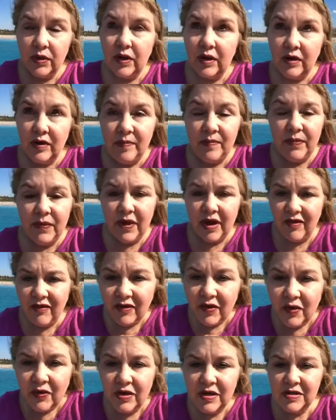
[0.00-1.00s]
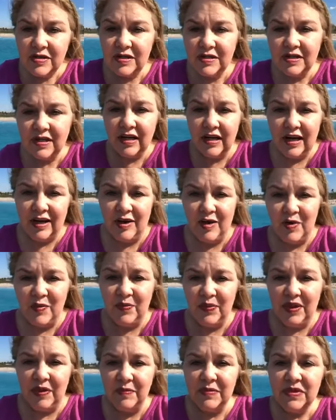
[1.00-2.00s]
Of course it's going to help
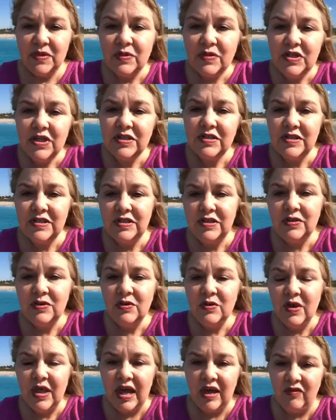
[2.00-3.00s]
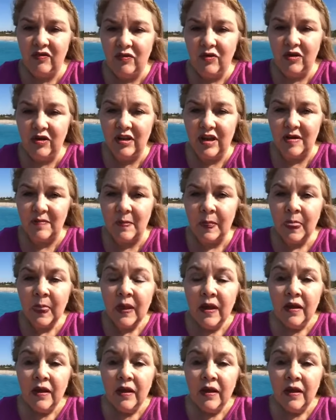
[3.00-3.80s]
them. So just do that for them.